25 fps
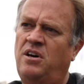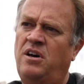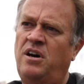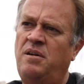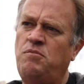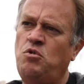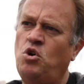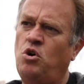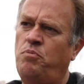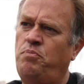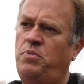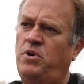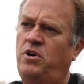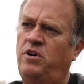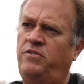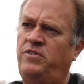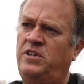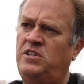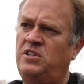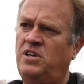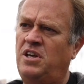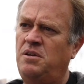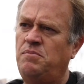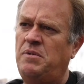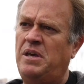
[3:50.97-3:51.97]
I'm not
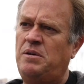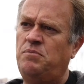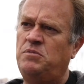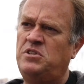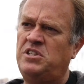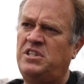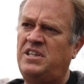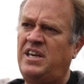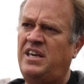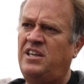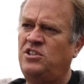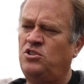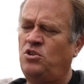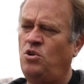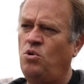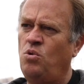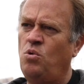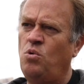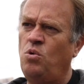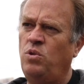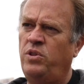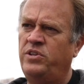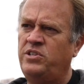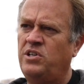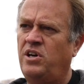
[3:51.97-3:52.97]
perfect. I make mistakes
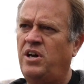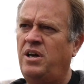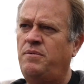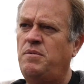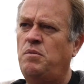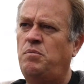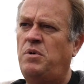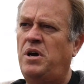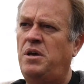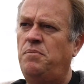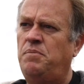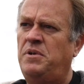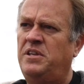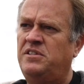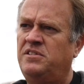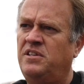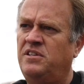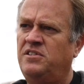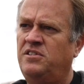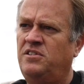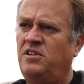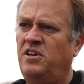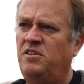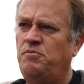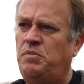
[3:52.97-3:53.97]
all the time in my
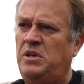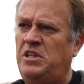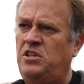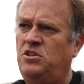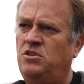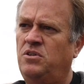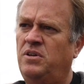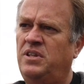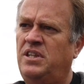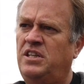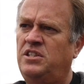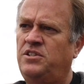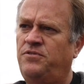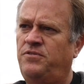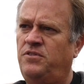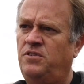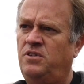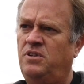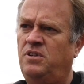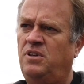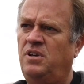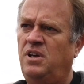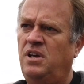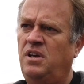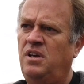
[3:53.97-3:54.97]
business, and I've been doing this
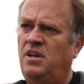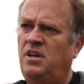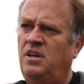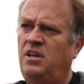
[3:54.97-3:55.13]
for,